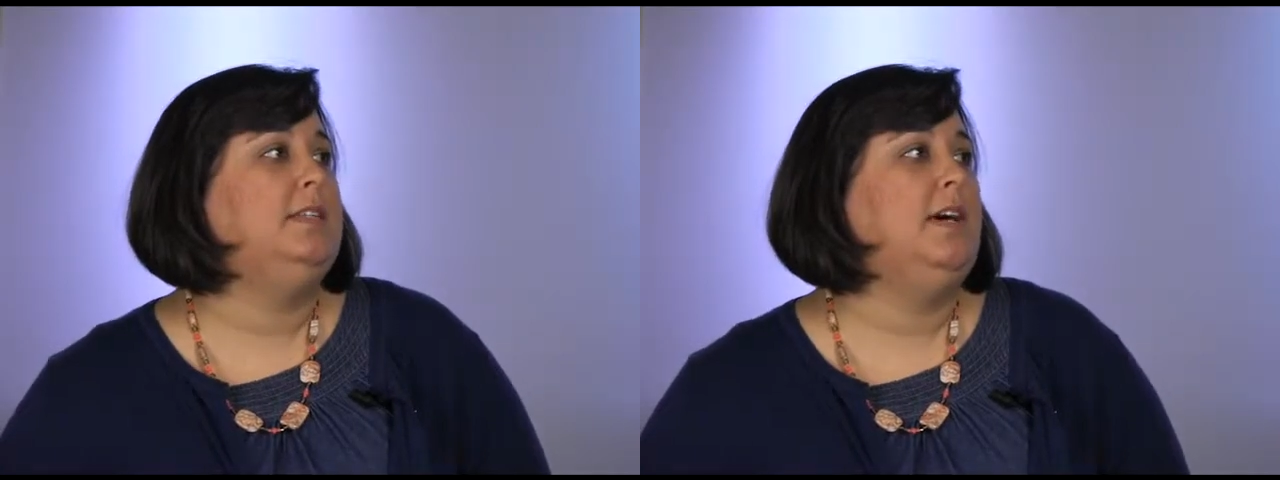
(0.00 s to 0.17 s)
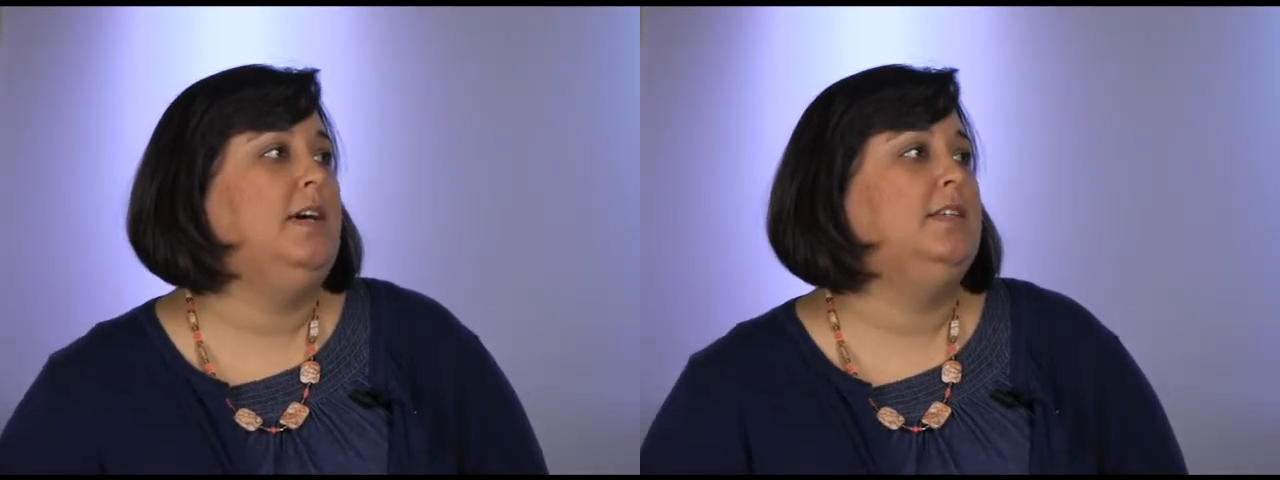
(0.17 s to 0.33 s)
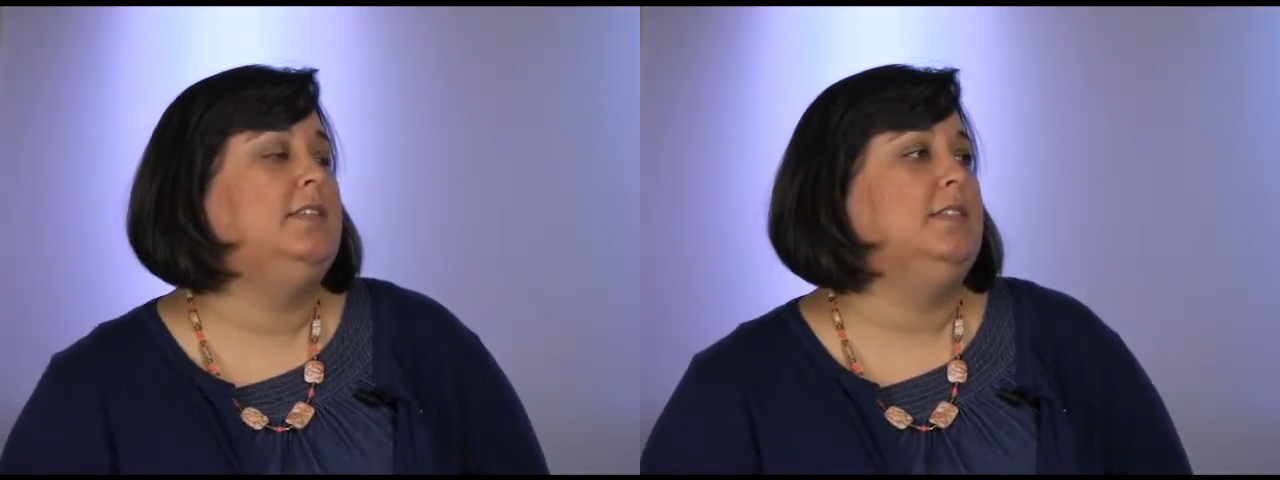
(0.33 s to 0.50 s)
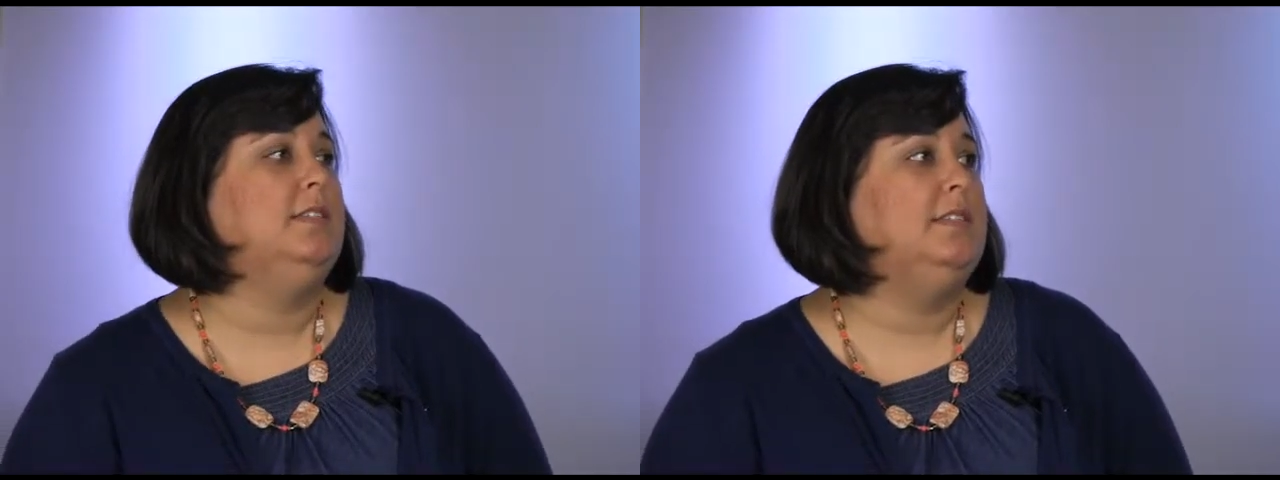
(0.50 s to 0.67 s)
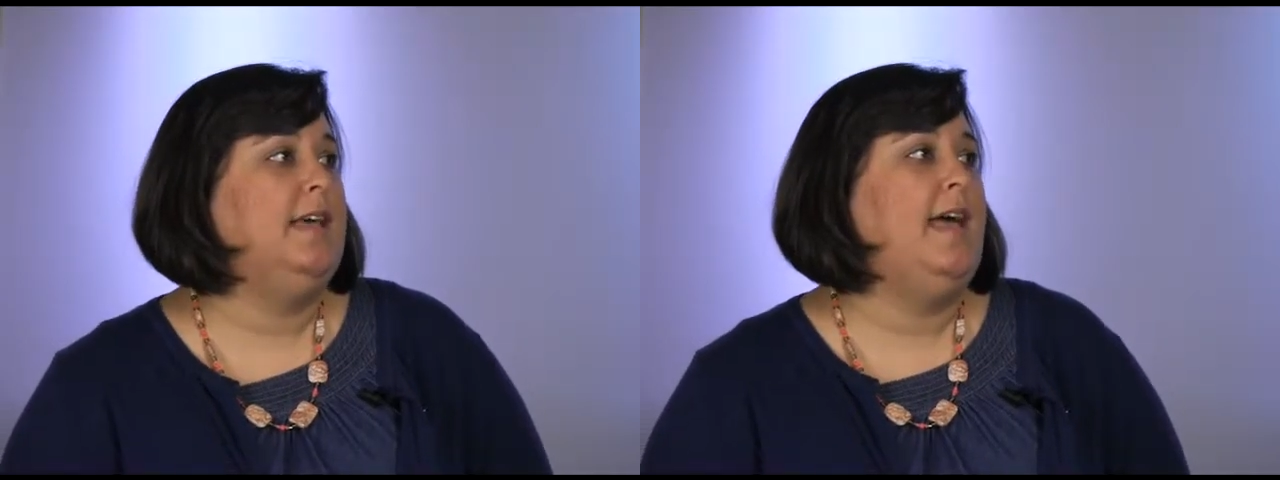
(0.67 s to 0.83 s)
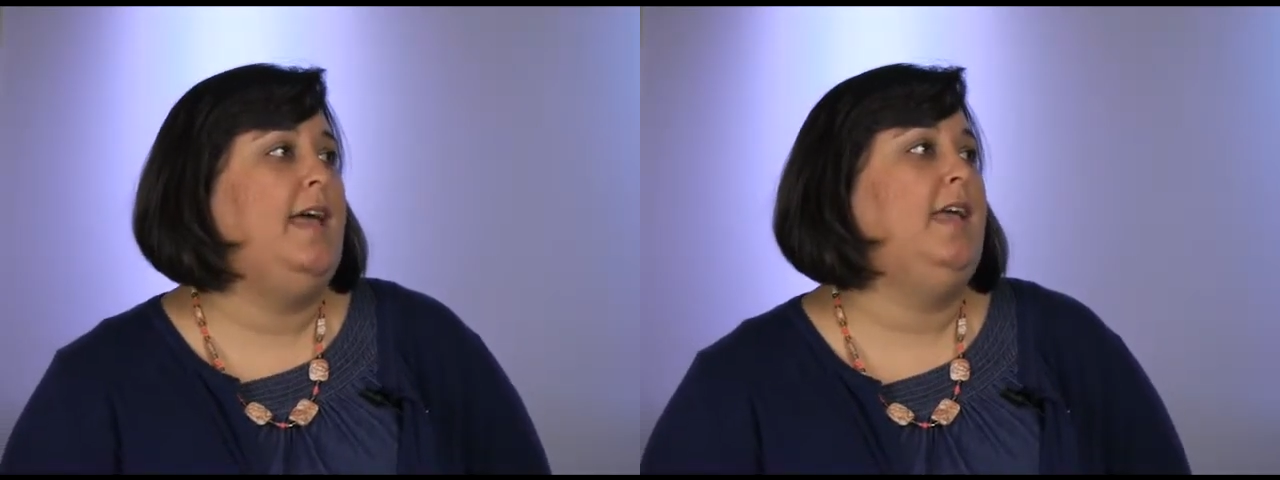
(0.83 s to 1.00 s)
to us and
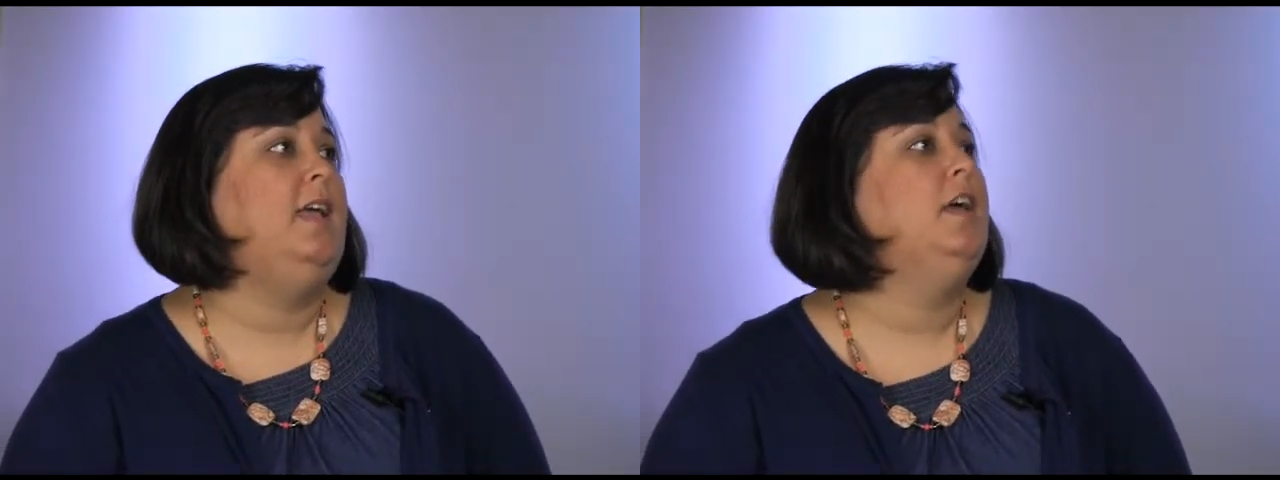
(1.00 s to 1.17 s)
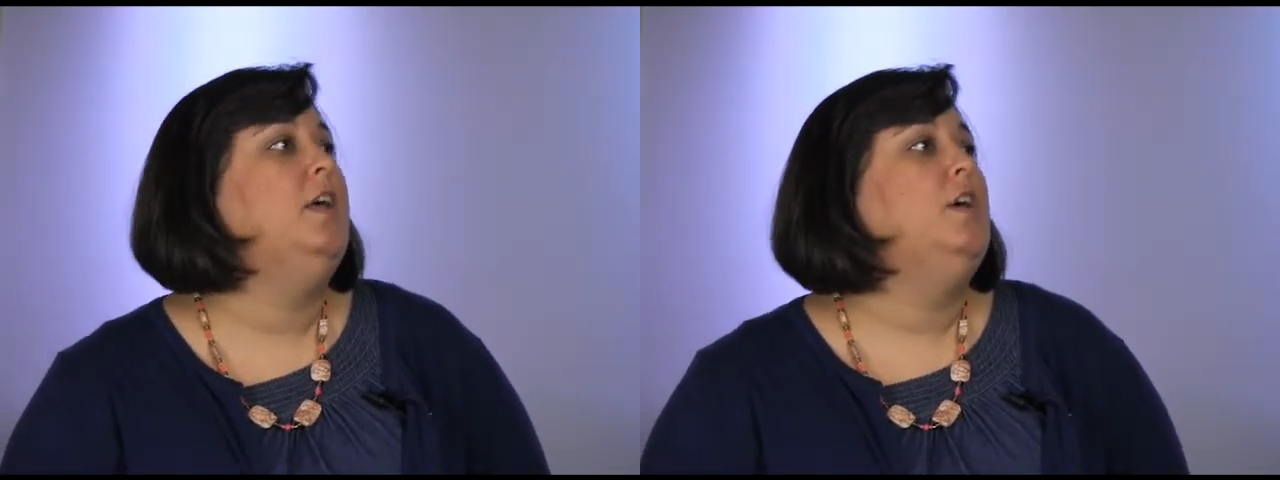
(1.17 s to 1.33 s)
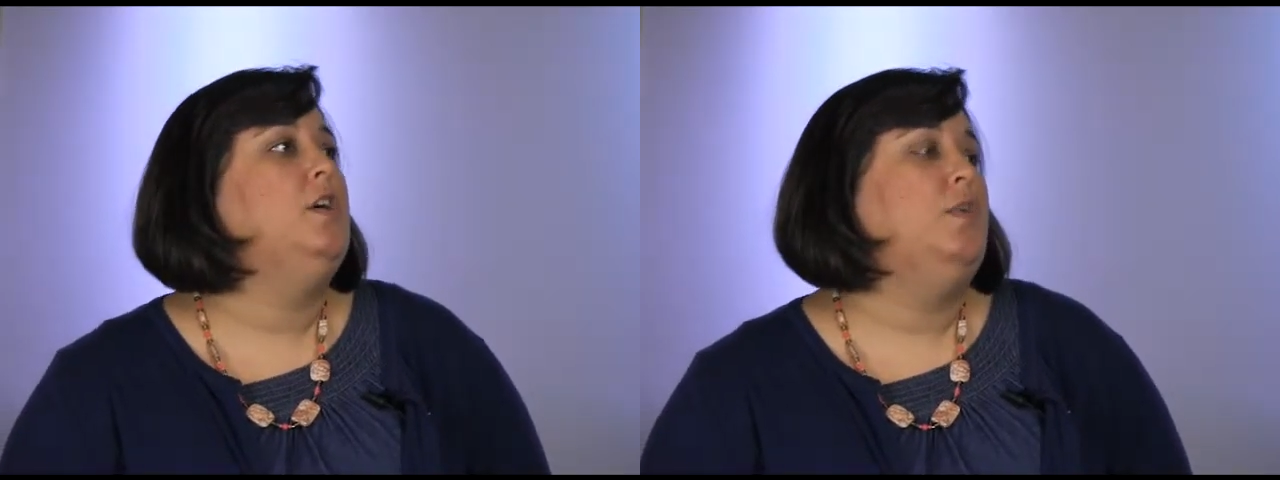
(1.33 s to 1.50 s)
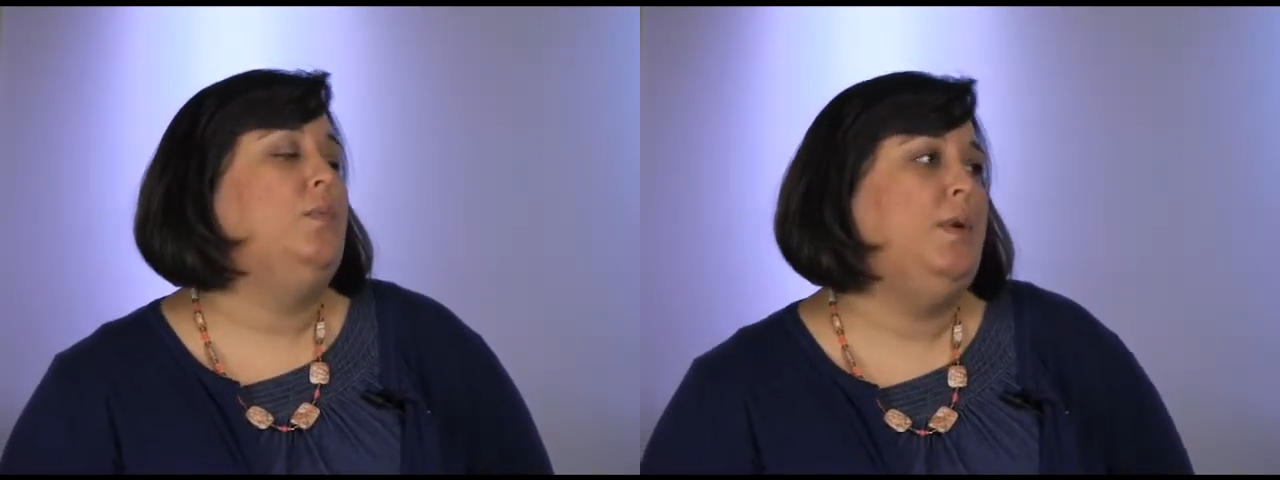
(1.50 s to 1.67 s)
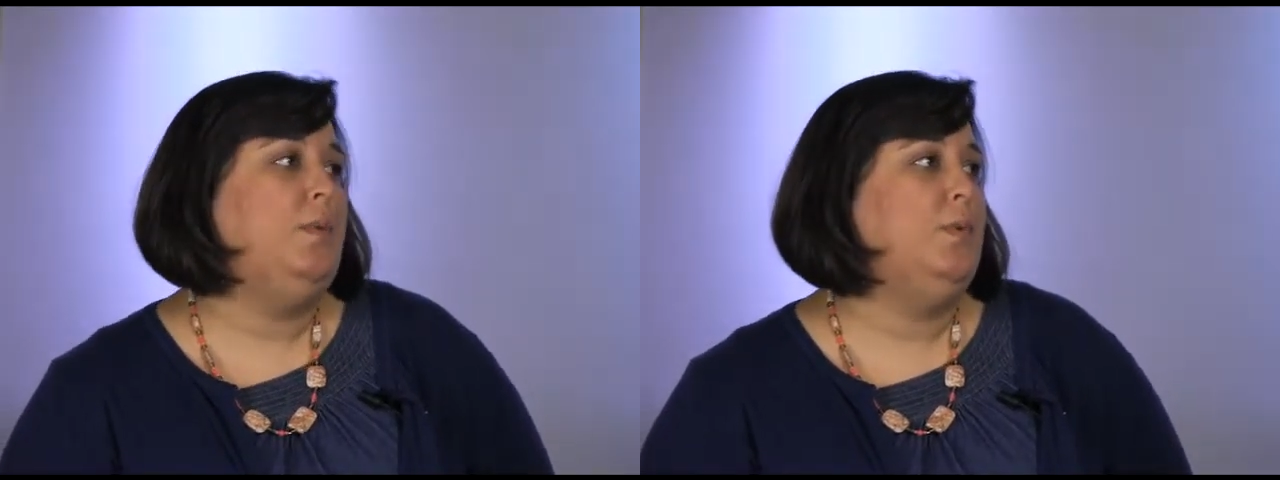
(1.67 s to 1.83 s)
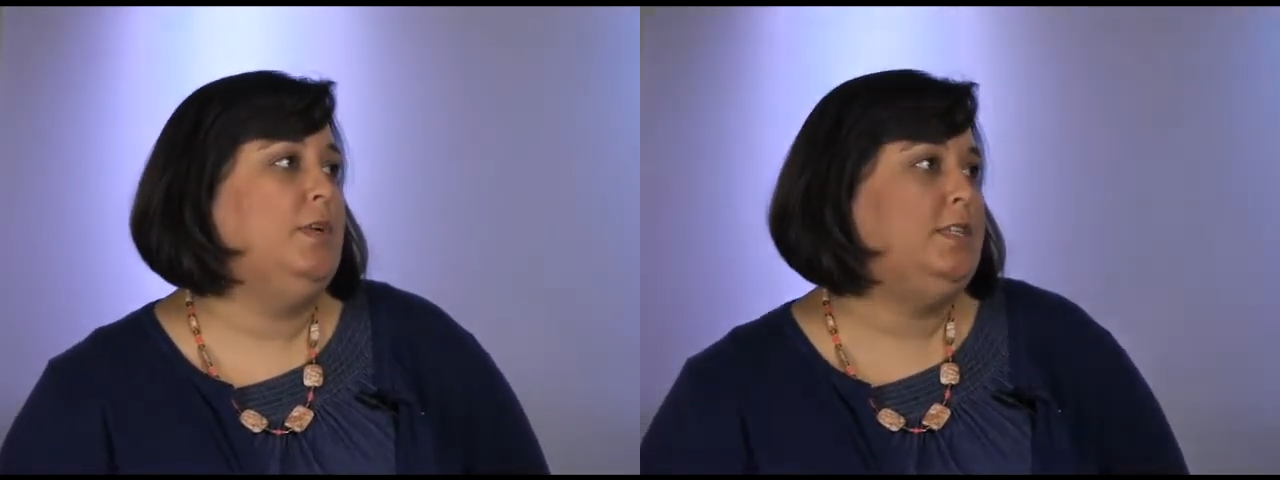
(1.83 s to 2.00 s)
saying,
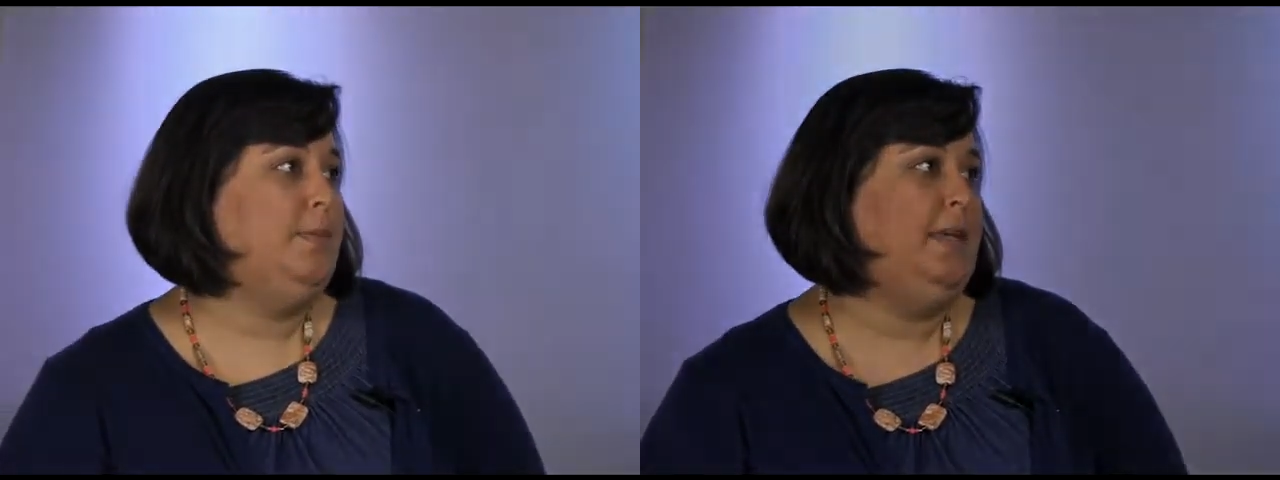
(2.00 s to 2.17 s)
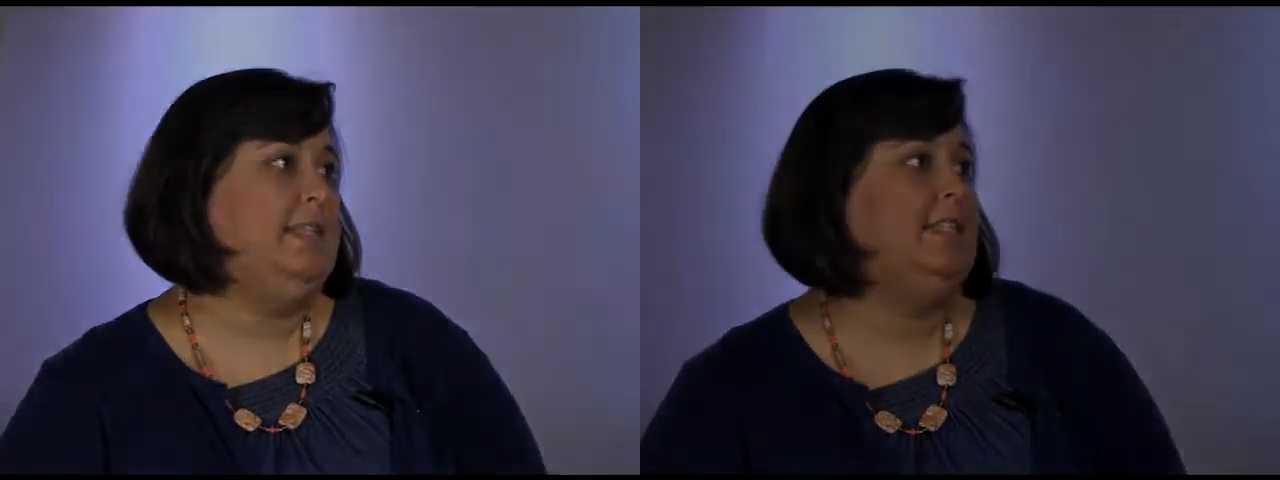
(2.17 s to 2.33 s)
we want to be